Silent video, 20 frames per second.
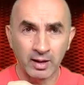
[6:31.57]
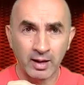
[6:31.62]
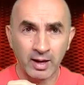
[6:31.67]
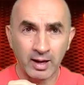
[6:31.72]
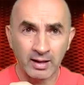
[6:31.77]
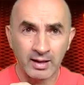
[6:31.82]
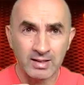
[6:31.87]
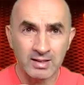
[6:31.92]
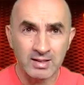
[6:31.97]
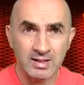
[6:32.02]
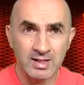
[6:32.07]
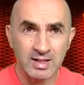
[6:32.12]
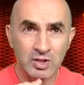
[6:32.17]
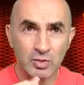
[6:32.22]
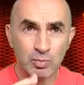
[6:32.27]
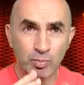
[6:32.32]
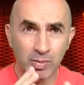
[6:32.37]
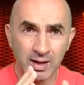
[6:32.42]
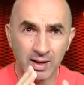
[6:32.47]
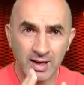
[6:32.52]
And it says,
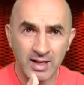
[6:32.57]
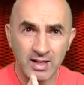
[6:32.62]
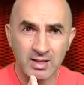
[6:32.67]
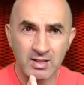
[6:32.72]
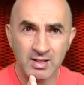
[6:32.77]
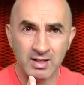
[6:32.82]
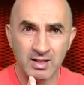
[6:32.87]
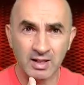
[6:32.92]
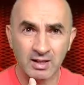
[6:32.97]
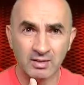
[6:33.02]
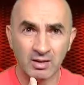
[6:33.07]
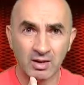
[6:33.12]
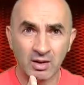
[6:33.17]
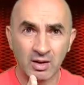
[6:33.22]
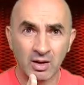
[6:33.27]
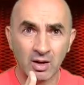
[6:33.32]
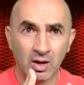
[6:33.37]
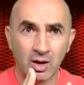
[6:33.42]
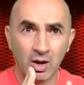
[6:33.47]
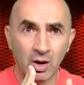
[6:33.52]
blessed
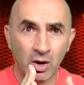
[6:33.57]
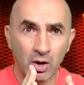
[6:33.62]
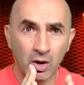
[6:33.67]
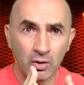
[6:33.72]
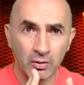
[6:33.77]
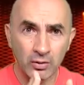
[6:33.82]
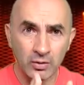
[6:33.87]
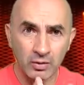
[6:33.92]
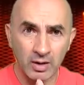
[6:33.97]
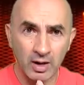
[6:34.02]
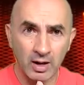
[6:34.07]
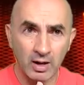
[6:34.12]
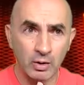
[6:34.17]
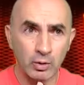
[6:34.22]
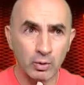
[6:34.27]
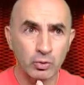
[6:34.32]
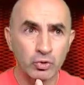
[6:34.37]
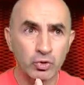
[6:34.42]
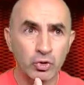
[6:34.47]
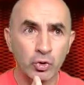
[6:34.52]
are
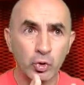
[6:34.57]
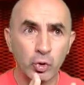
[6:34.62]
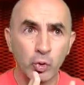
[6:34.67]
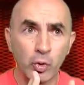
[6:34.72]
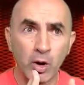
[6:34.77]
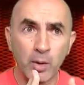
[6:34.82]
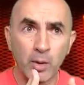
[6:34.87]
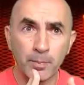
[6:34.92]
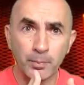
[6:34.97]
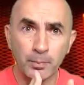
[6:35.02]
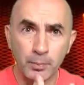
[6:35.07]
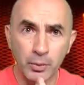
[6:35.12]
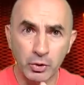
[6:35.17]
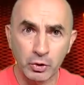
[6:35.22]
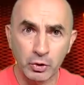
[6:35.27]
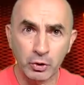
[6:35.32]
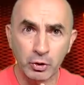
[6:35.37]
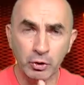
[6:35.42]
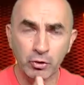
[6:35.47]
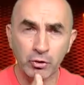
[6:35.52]
those who are
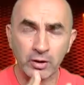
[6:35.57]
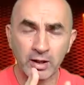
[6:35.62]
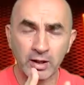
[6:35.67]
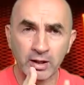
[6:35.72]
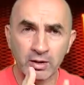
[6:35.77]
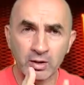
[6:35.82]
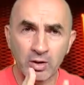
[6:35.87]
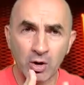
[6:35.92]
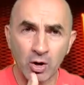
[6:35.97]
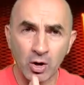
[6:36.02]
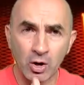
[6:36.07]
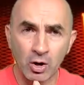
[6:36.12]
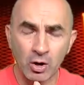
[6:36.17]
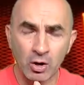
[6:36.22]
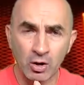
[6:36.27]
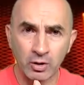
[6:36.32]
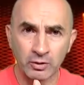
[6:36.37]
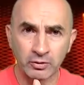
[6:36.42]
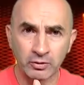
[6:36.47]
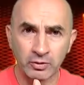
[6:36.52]
pure in
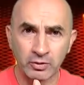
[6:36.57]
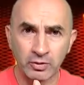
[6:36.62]
heart.